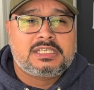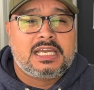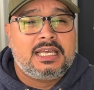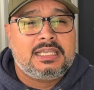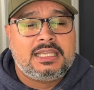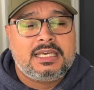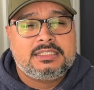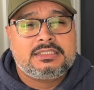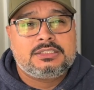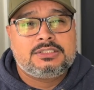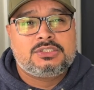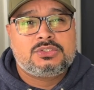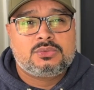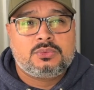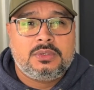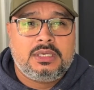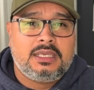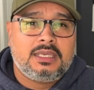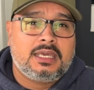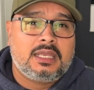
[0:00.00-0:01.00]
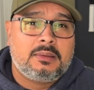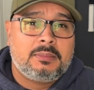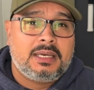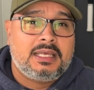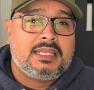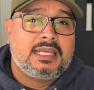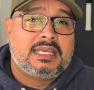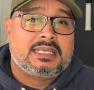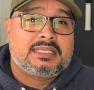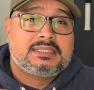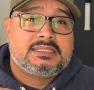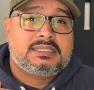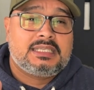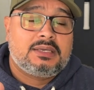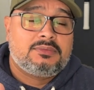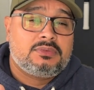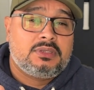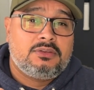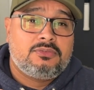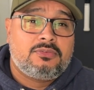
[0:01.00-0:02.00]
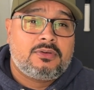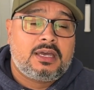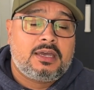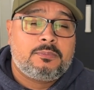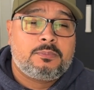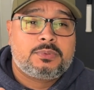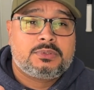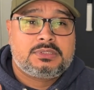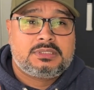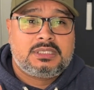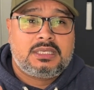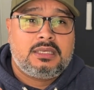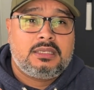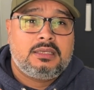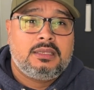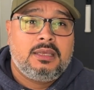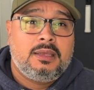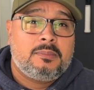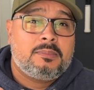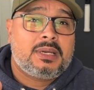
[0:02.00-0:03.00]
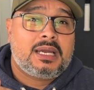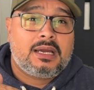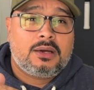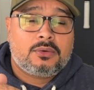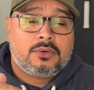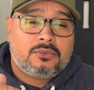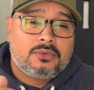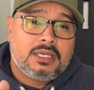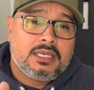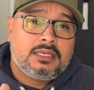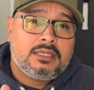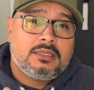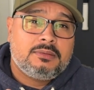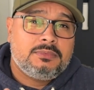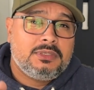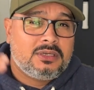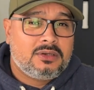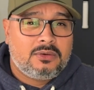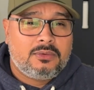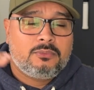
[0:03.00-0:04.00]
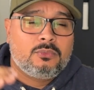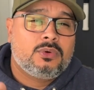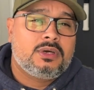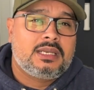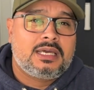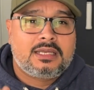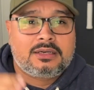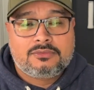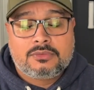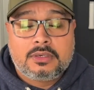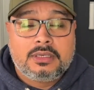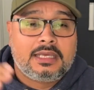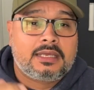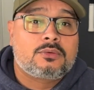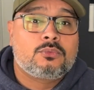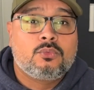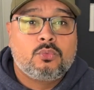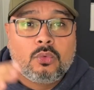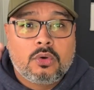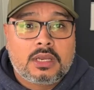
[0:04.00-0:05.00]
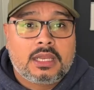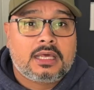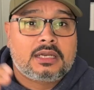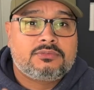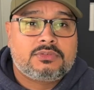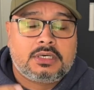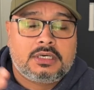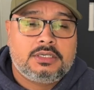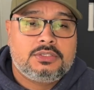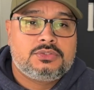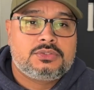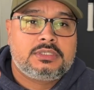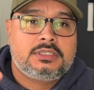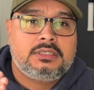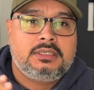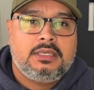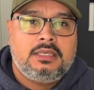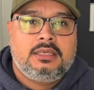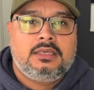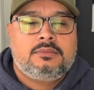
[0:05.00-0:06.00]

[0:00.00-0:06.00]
I like to swing at about like a 75% power rating, you know, 1 out of 100,